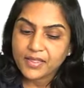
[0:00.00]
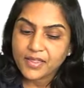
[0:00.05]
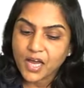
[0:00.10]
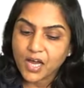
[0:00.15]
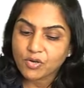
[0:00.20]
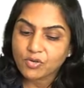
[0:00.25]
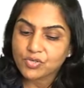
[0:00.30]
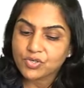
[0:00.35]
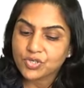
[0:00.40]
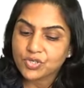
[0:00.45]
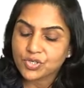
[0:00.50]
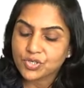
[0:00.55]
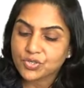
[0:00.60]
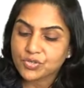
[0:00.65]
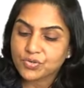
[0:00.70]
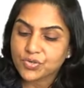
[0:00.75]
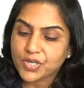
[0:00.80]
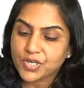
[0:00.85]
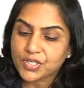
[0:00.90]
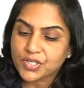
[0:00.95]
1000
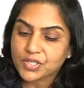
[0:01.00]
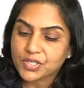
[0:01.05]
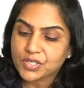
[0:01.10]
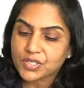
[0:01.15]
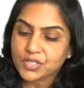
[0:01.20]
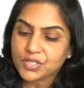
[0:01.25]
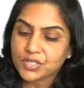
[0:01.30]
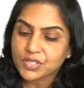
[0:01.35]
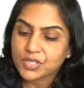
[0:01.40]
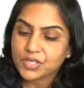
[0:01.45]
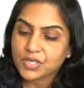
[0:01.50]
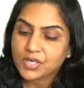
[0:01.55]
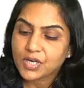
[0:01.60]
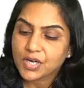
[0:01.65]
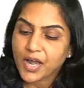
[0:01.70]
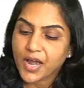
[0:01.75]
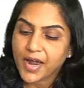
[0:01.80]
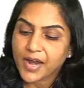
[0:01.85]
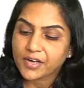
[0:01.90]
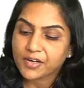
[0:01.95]
units
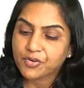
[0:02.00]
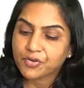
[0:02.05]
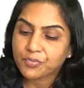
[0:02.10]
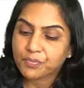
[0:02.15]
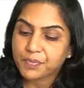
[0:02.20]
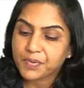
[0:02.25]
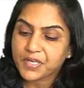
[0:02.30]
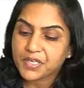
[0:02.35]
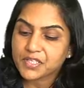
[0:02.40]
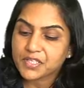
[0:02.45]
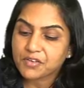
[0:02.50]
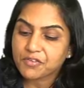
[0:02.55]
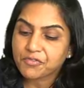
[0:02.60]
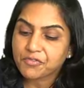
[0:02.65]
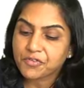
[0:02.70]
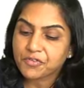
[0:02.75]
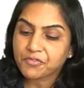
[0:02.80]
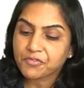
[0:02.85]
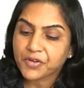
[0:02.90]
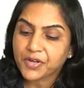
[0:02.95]
at rupees
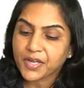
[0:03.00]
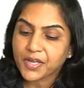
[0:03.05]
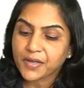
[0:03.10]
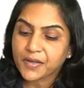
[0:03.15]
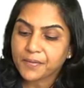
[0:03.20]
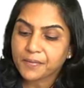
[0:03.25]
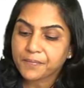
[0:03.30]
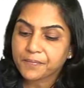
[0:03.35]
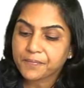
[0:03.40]
50.